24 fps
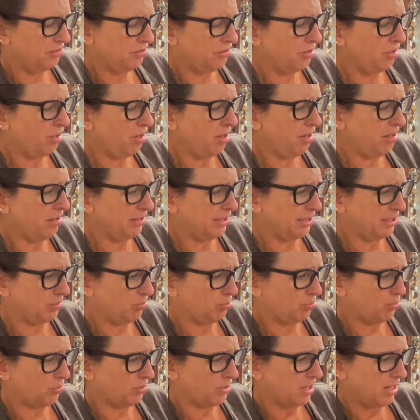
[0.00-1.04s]
"Doggy
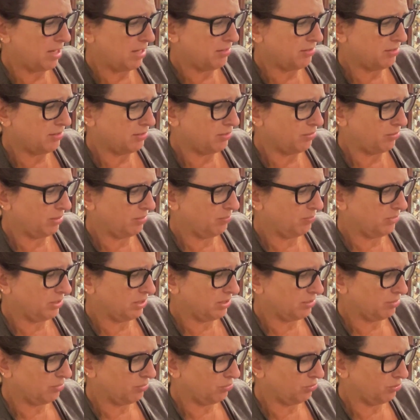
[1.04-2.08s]
breath!" screamed the
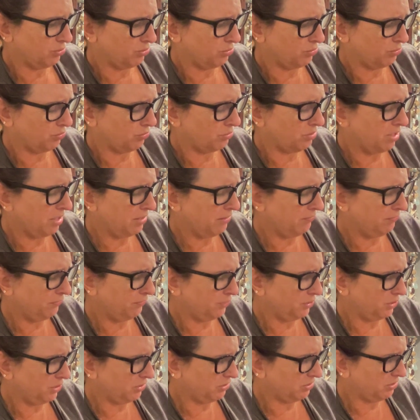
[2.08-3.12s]
soldiers. "Run
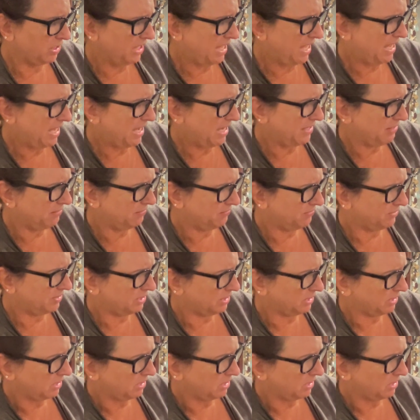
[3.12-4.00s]
for your lives!"